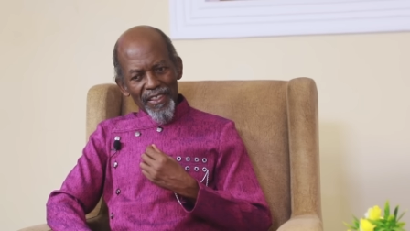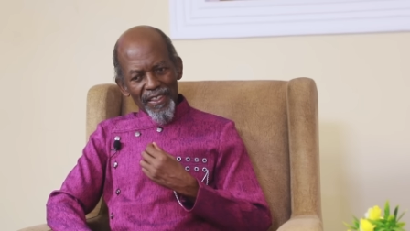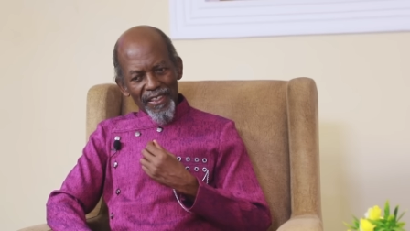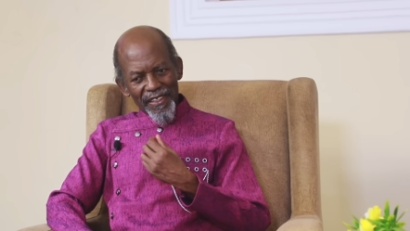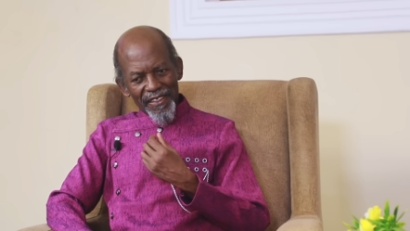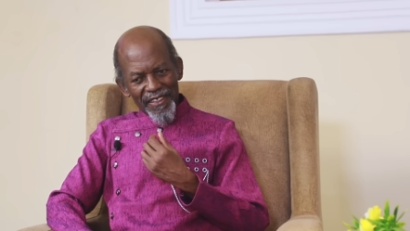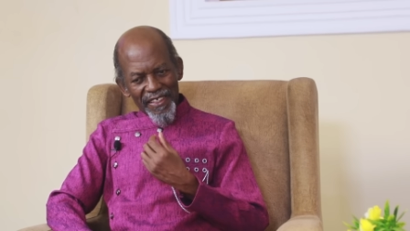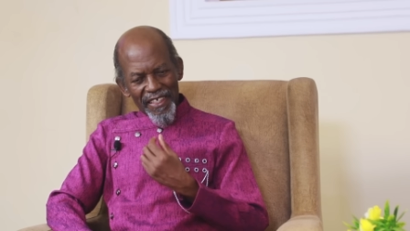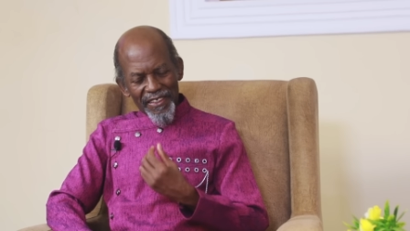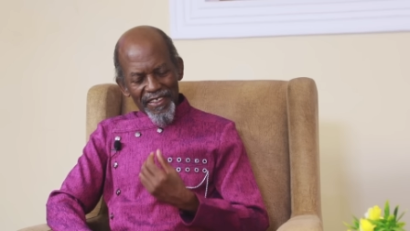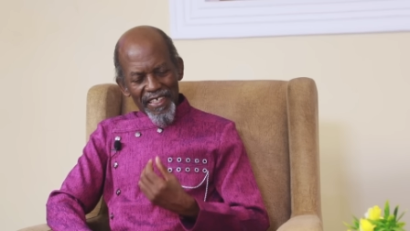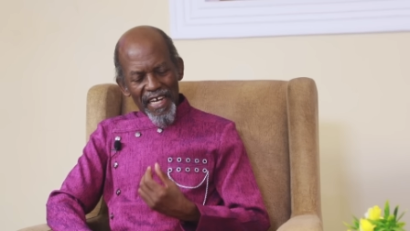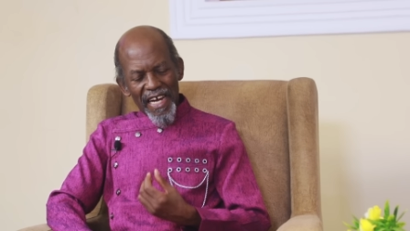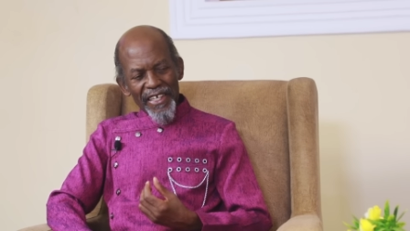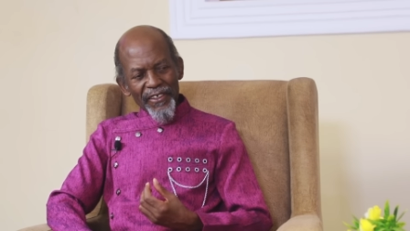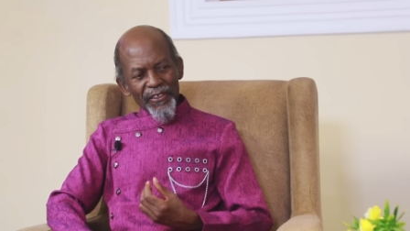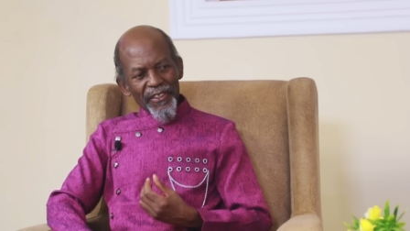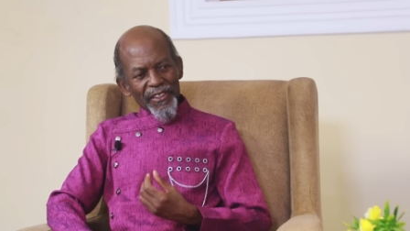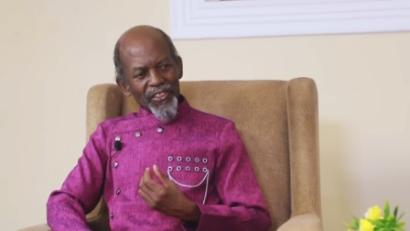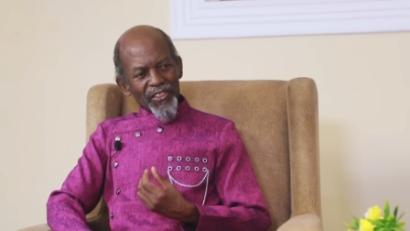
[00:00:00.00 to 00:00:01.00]
in the
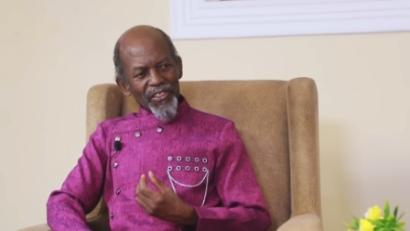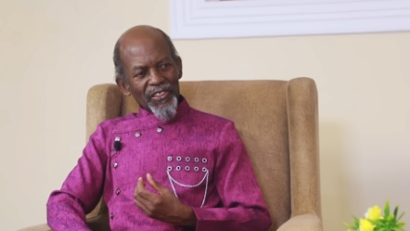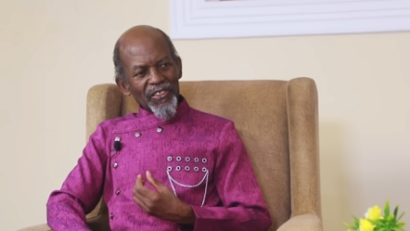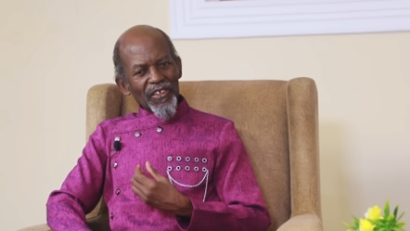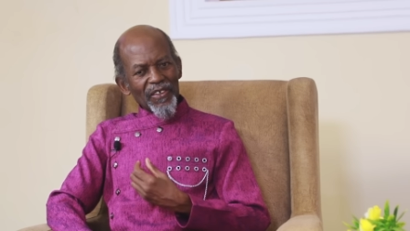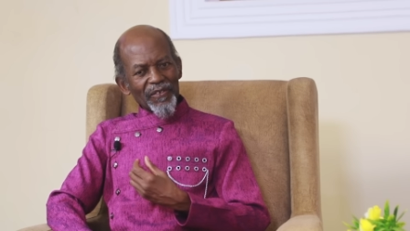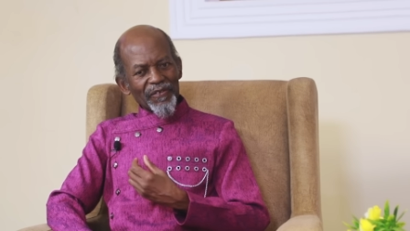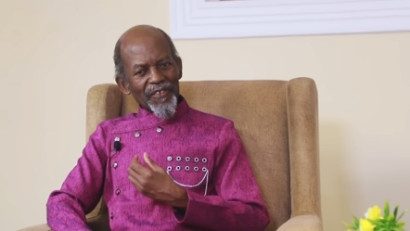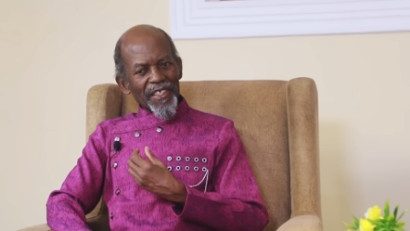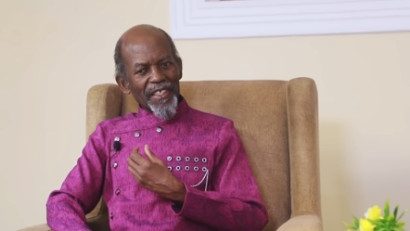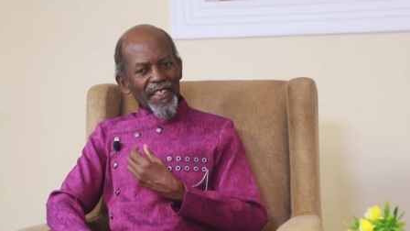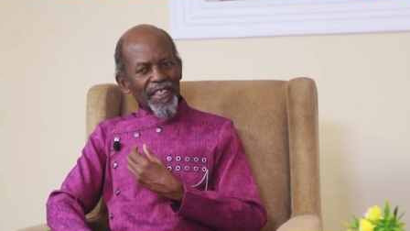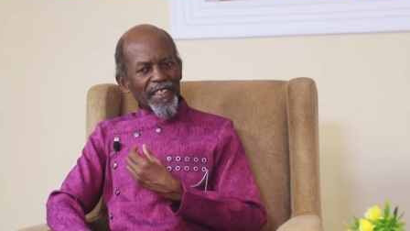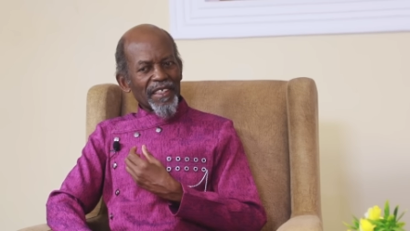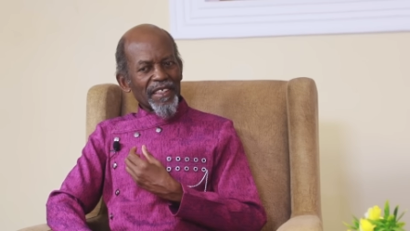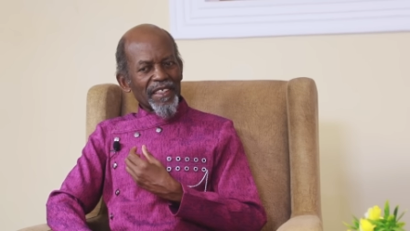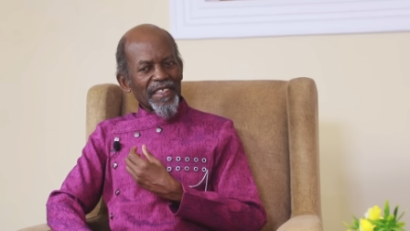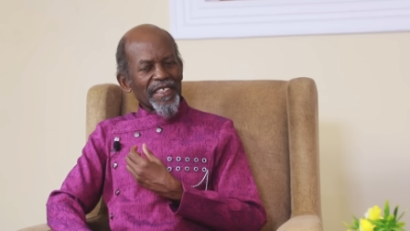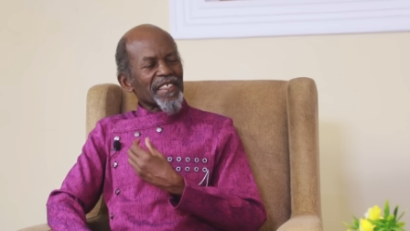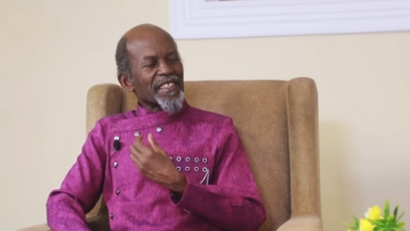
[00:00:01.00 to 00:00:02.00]
direction of the
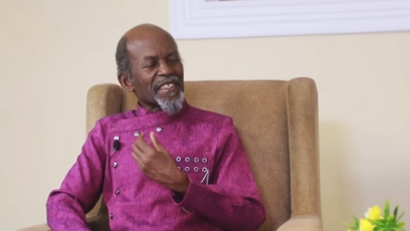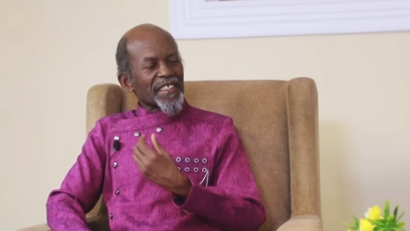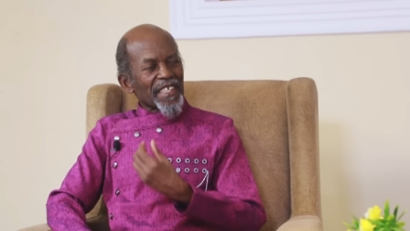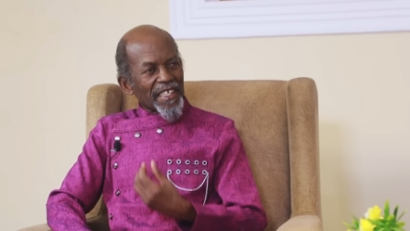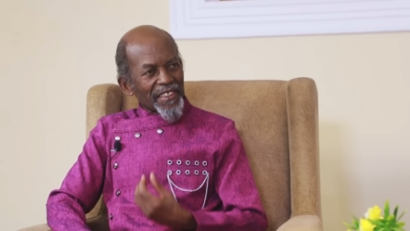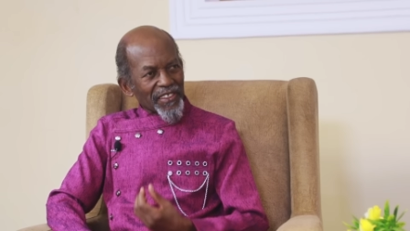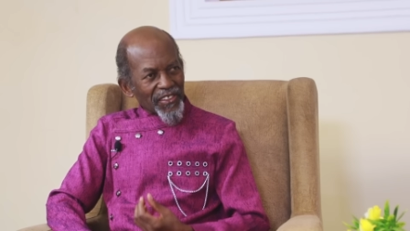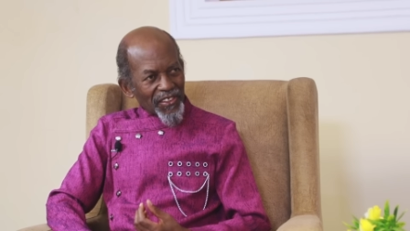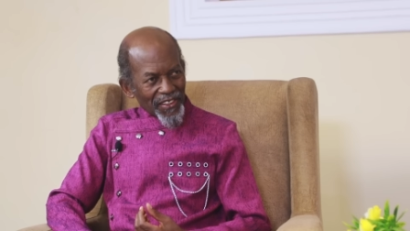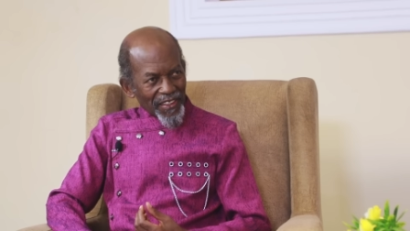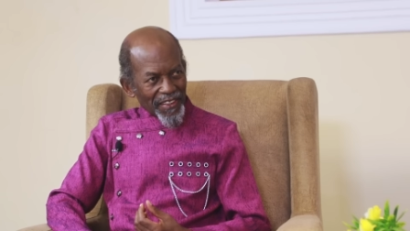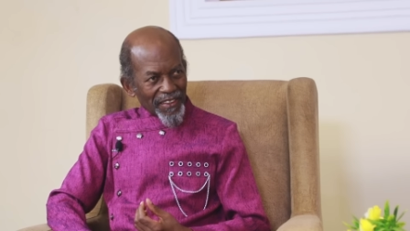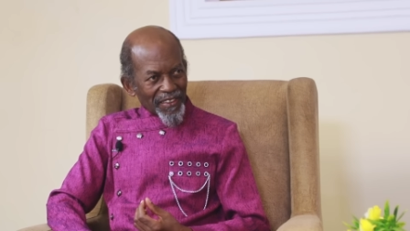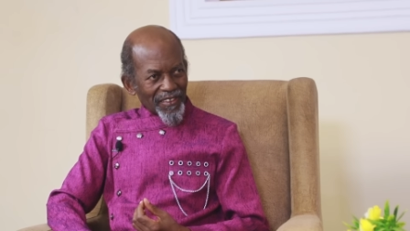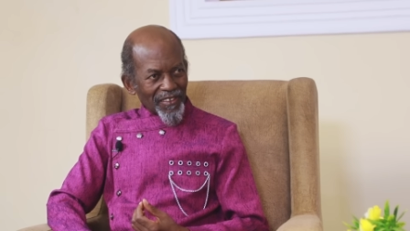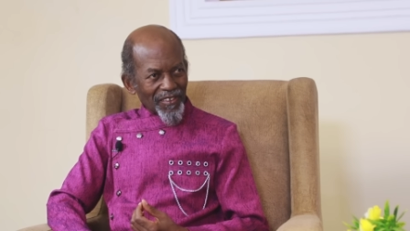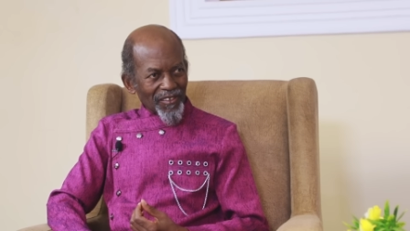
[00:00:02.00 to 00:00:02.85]
intention,